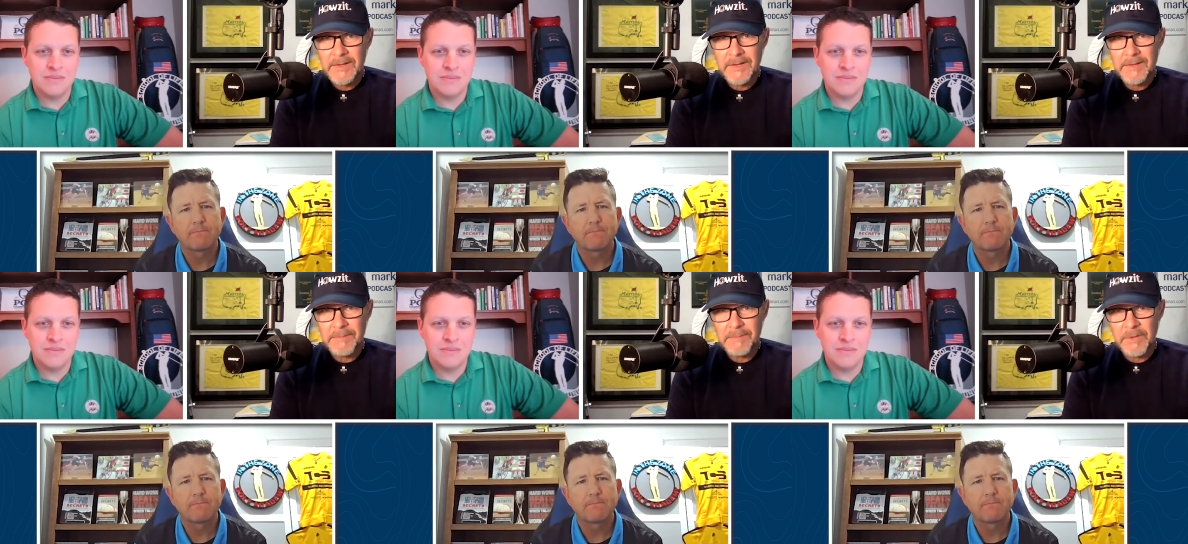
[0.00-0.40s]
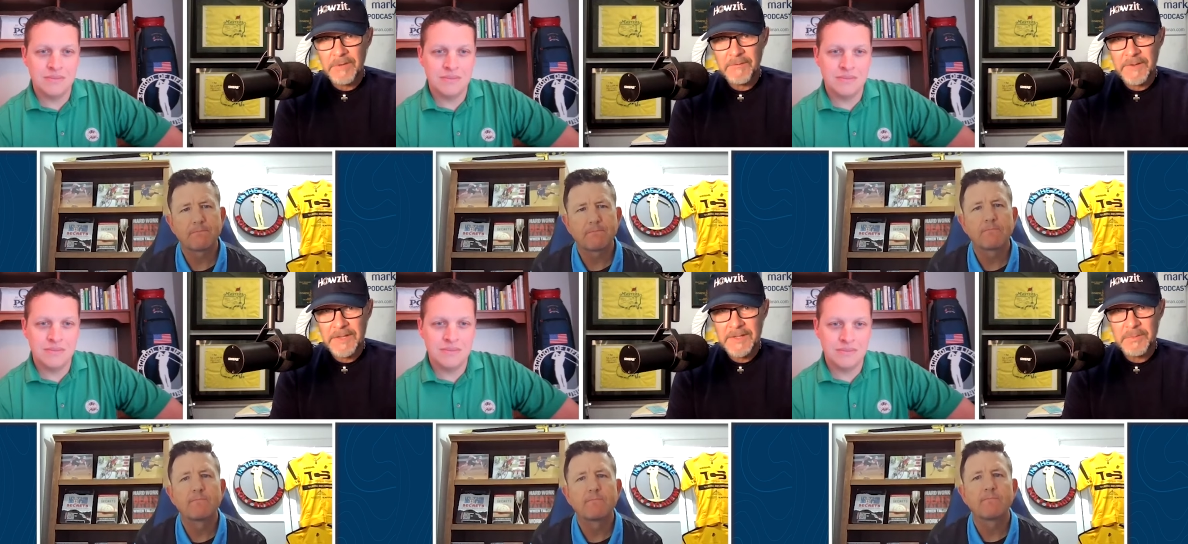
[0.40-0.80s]
Speaker 1: and
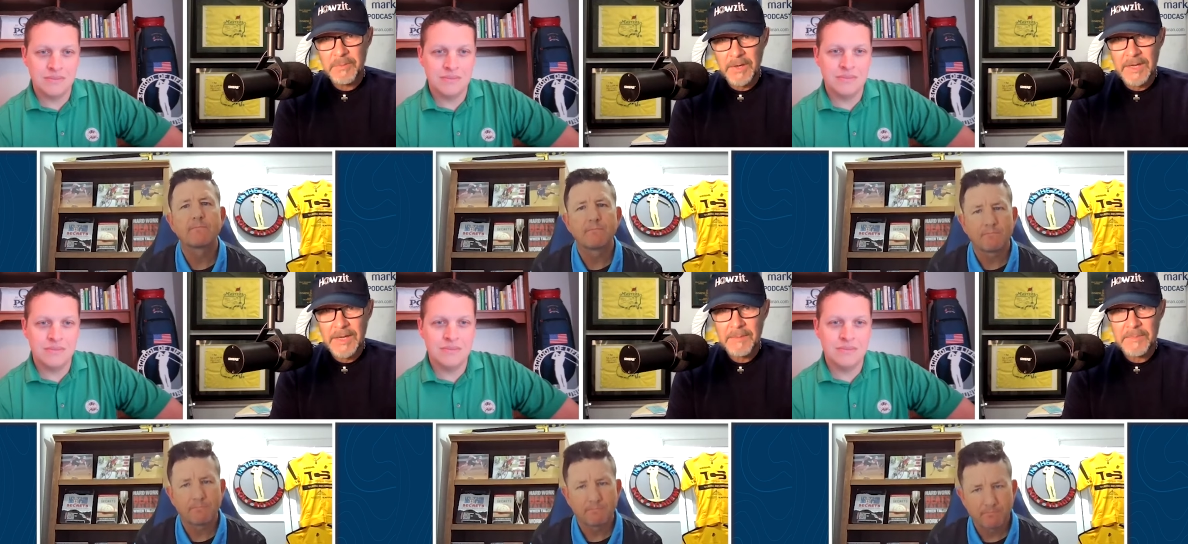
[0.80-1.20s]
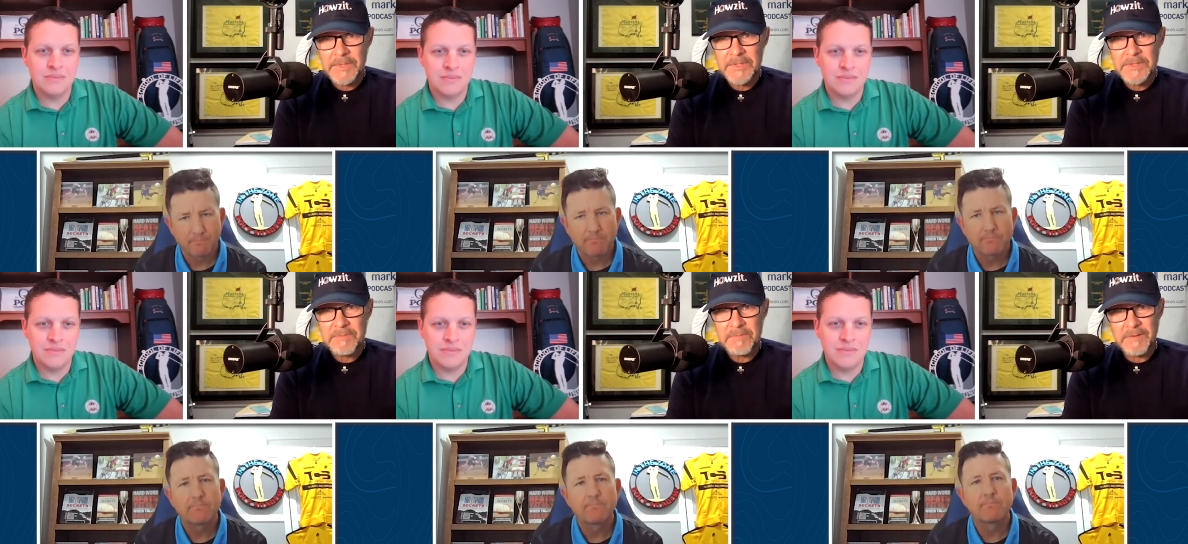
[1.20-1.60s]
perfect what
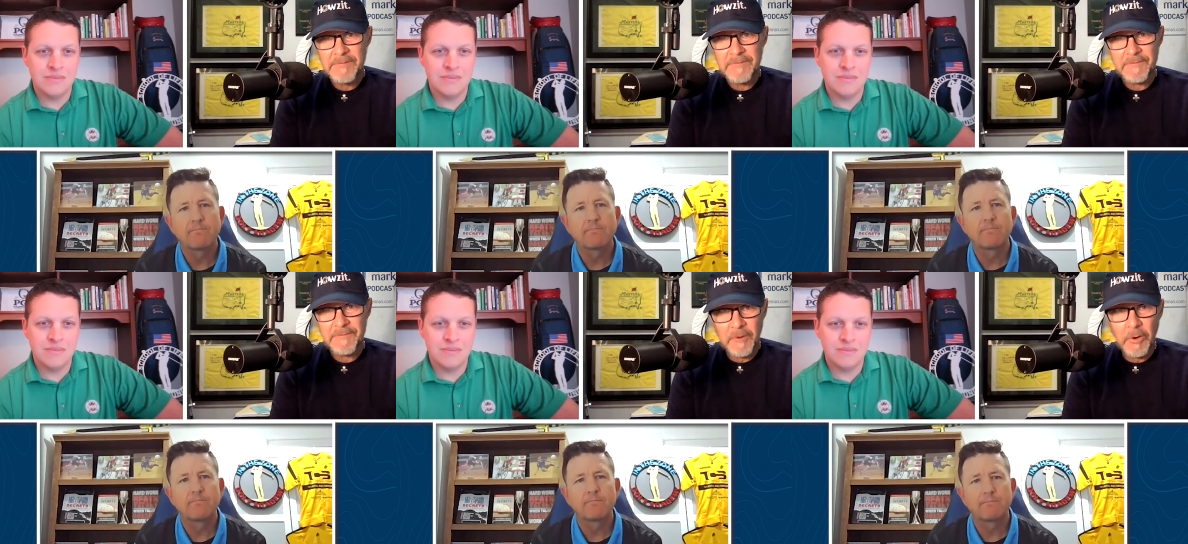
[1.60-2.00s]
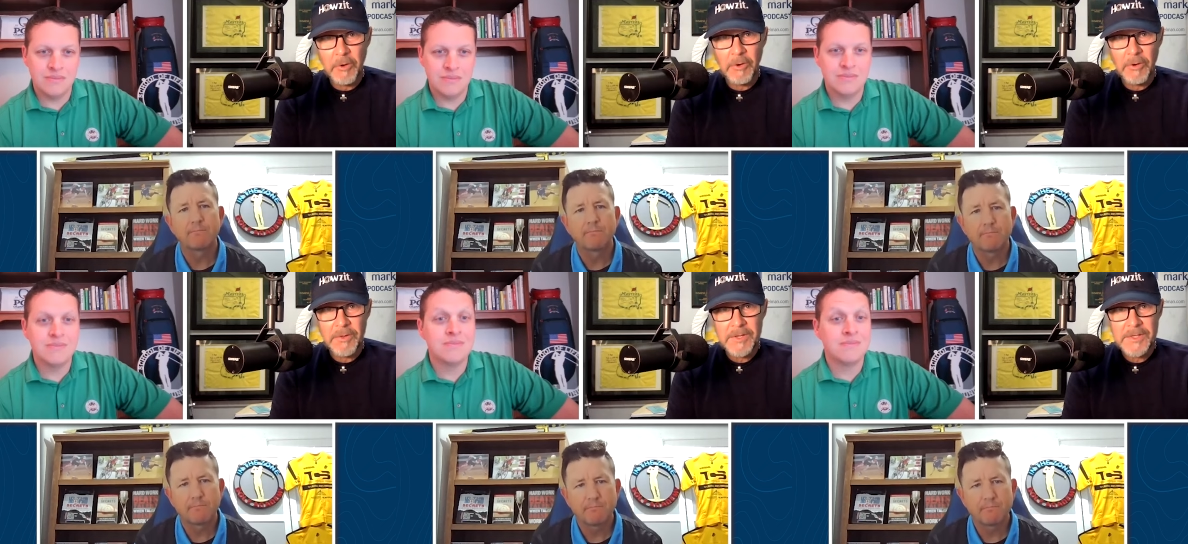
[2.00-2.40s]
happens
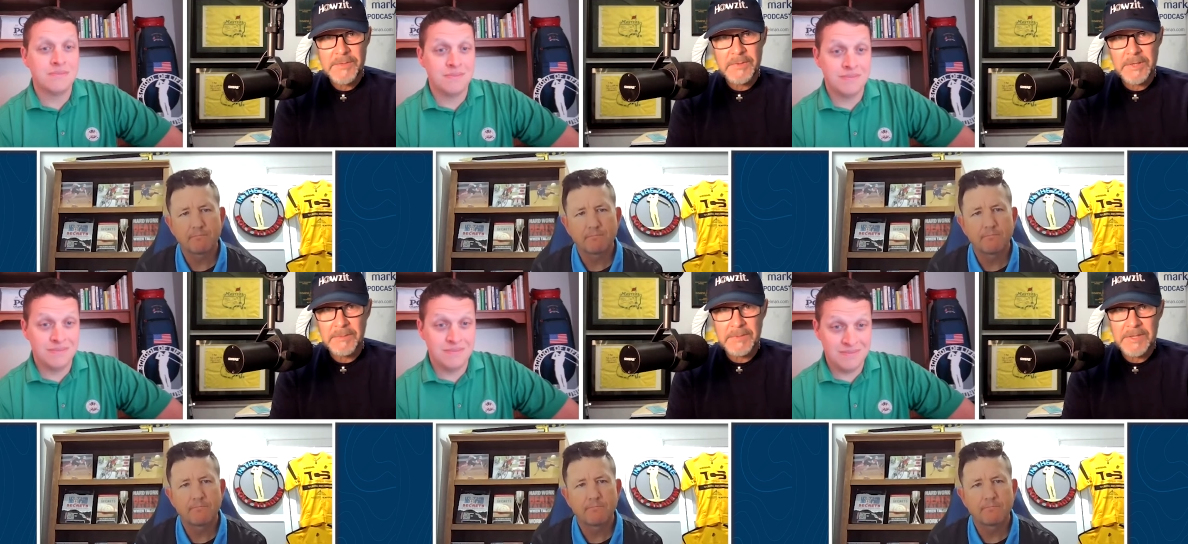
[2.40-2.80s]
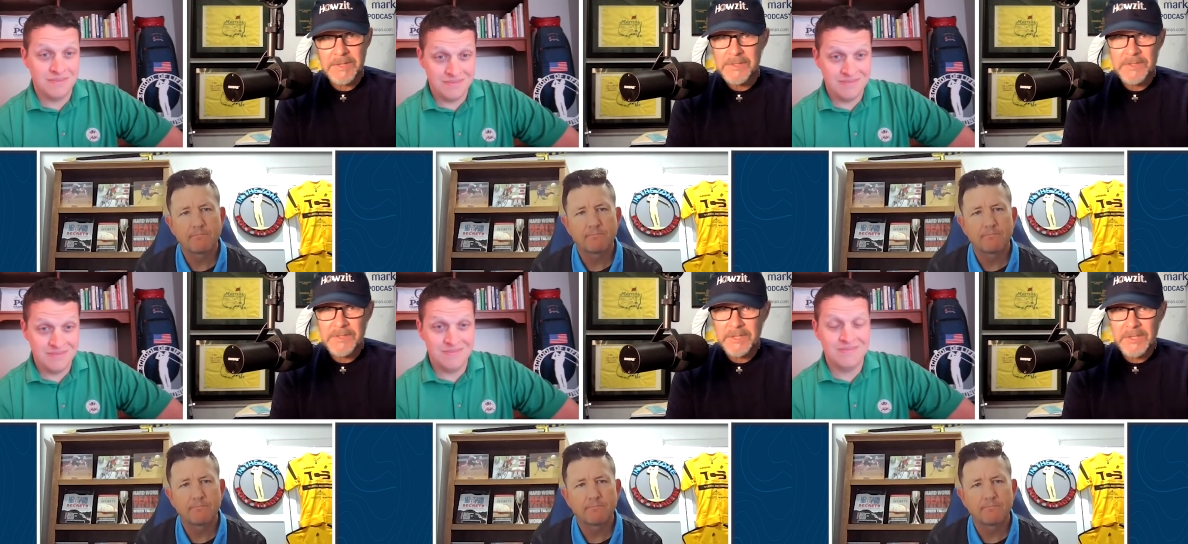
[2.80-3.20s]
before the swing
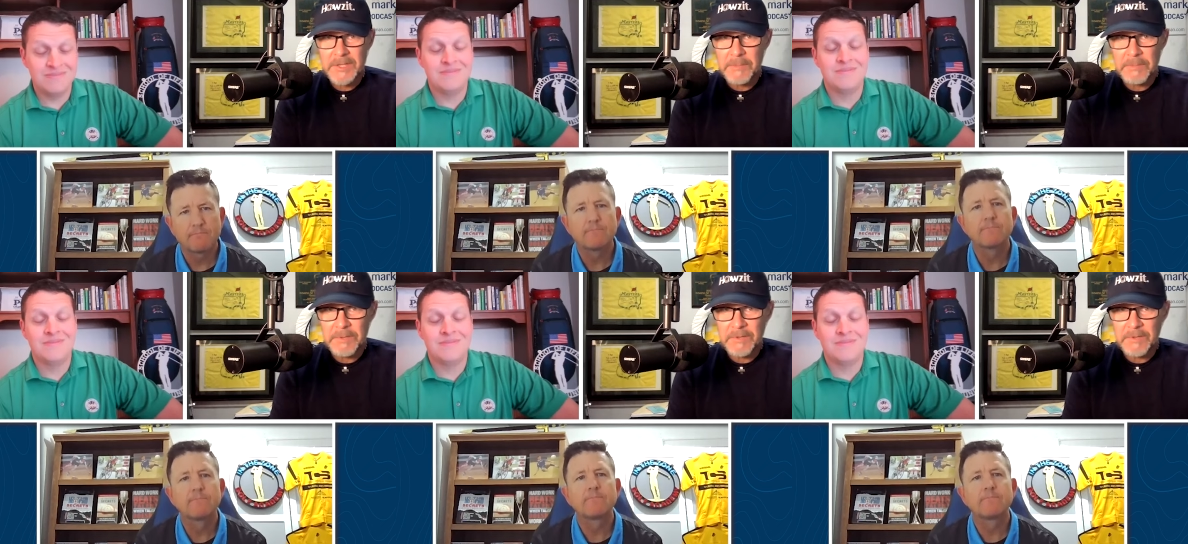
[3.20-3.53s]
because you're not going to